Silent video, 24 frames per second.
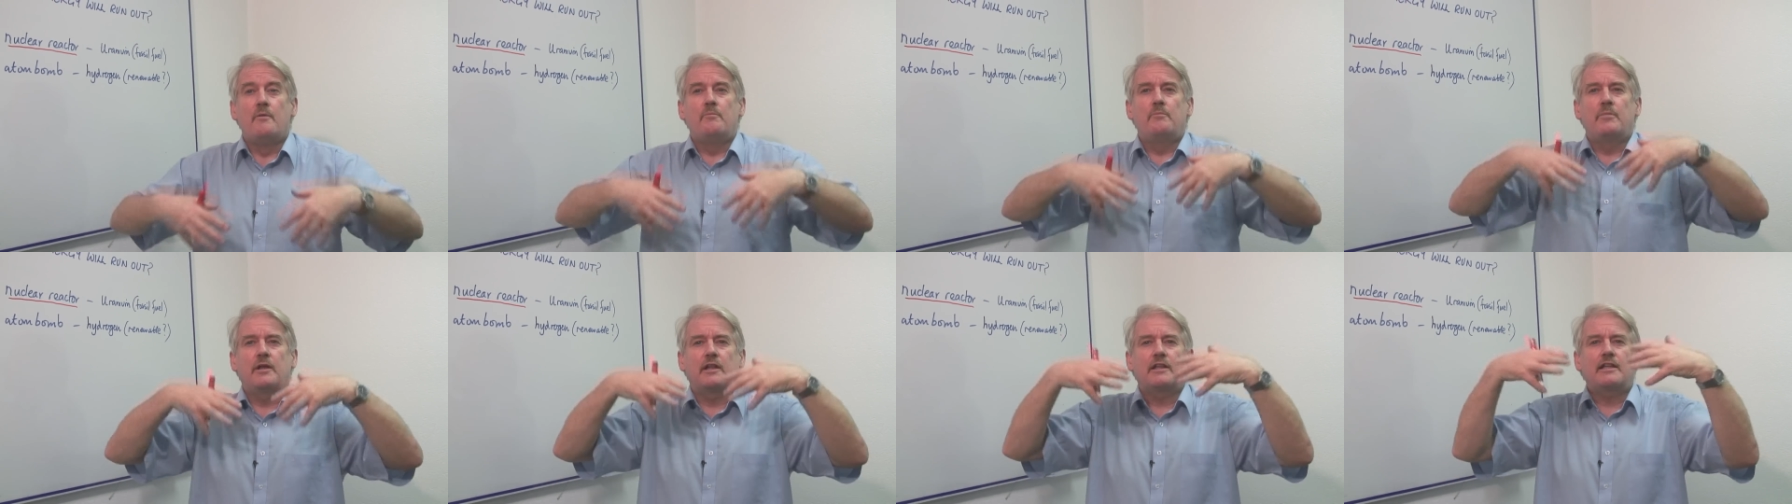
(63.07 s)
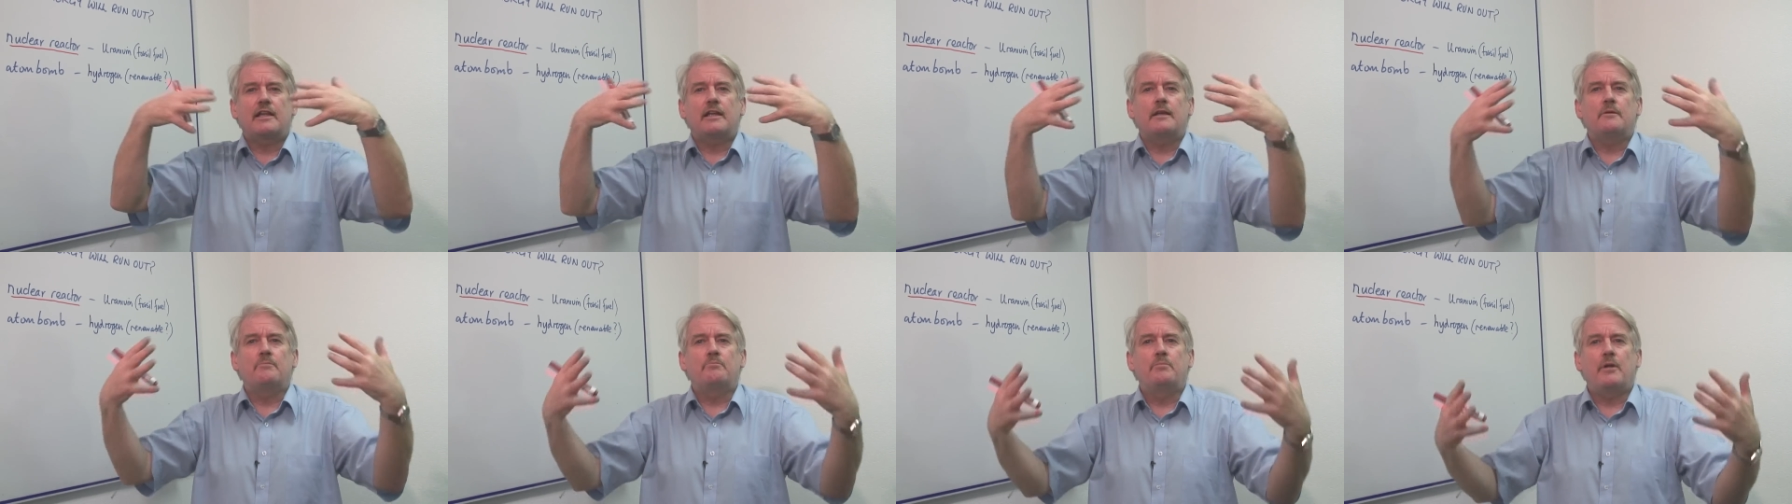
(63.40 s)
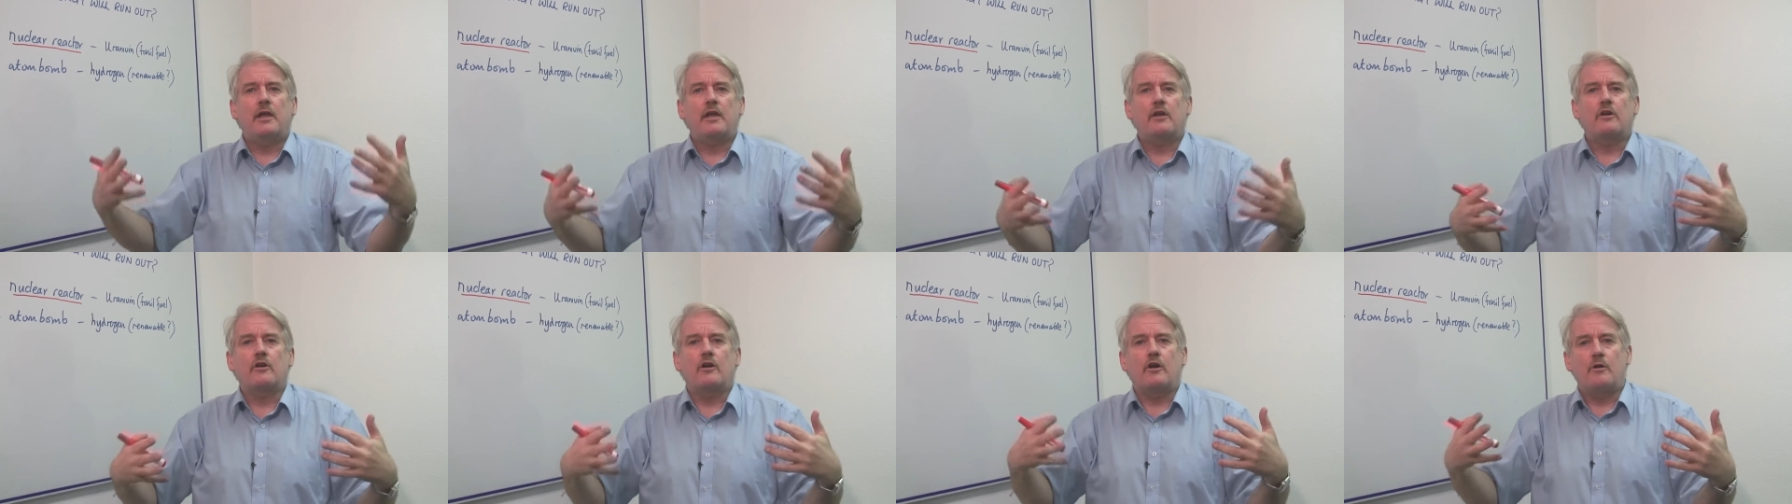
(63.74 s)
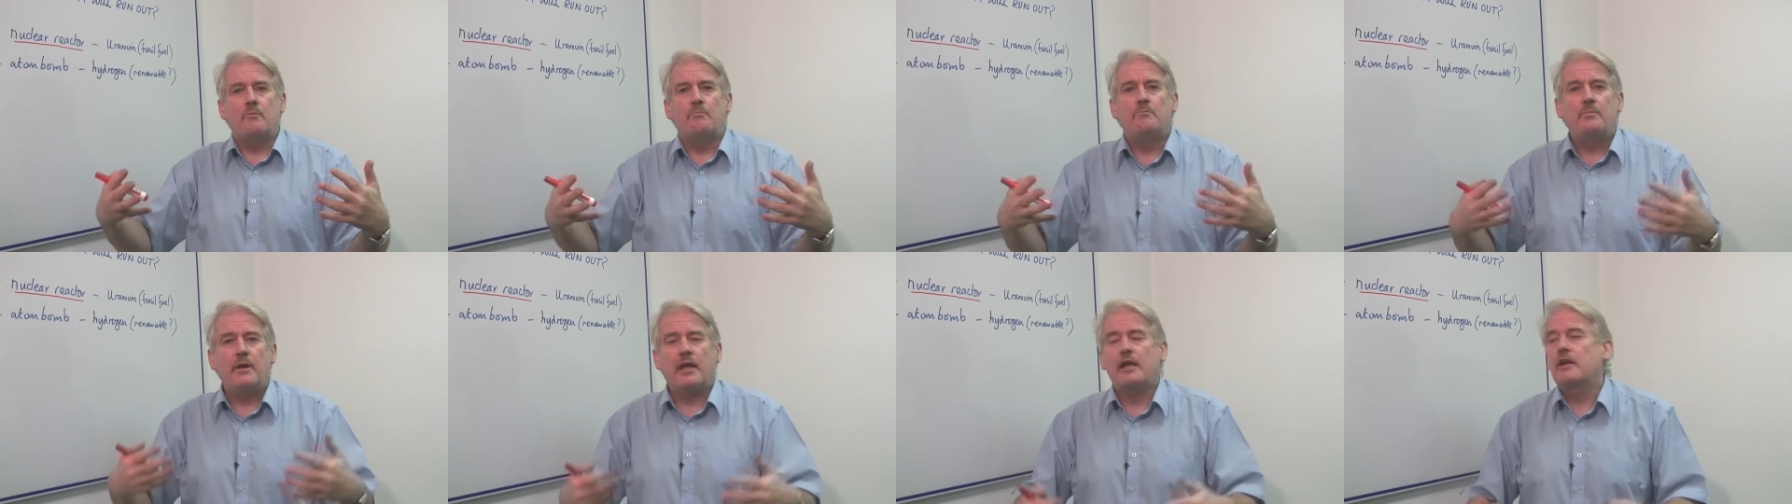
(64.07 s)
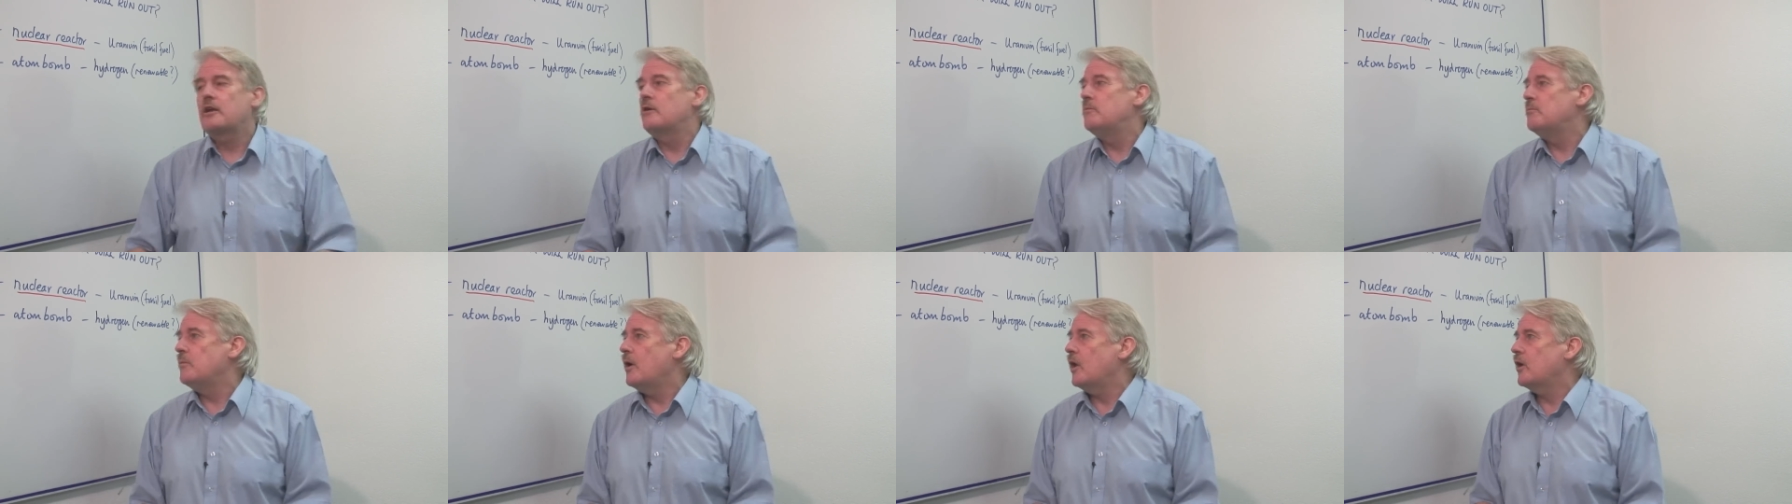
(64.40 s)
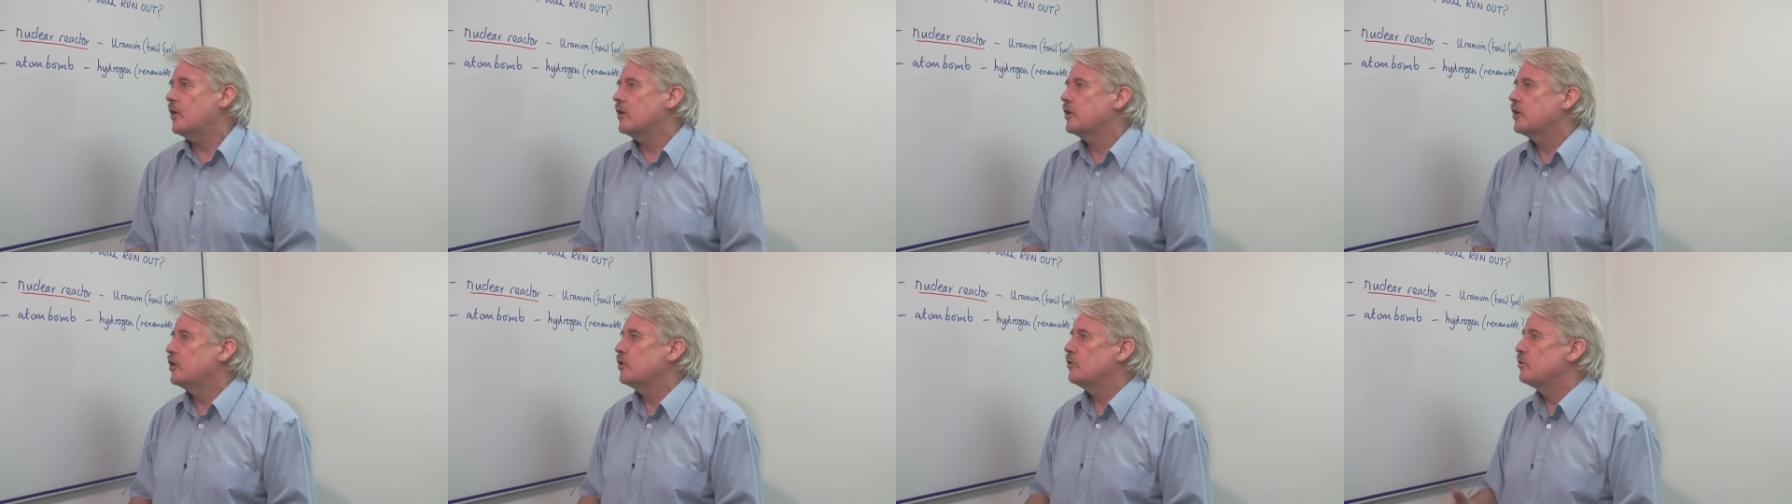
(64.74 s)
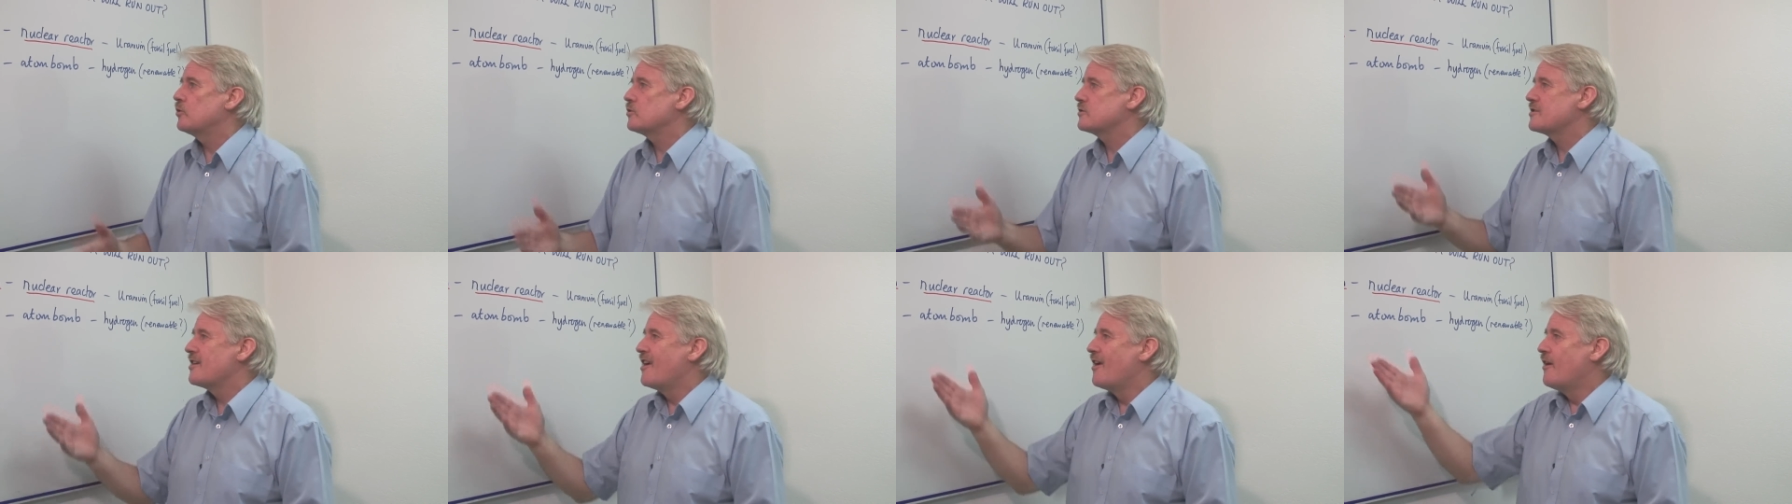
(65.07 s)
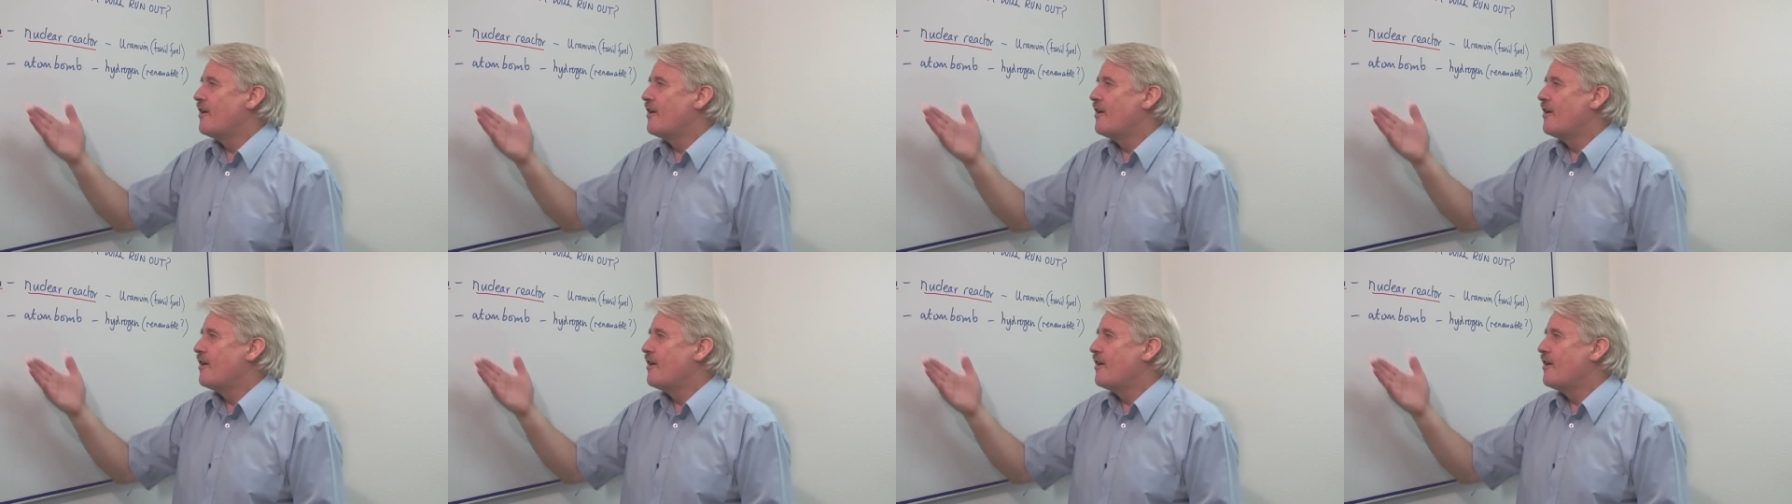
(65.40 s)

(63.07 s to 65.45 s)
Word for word: building bigger and bigger molecules.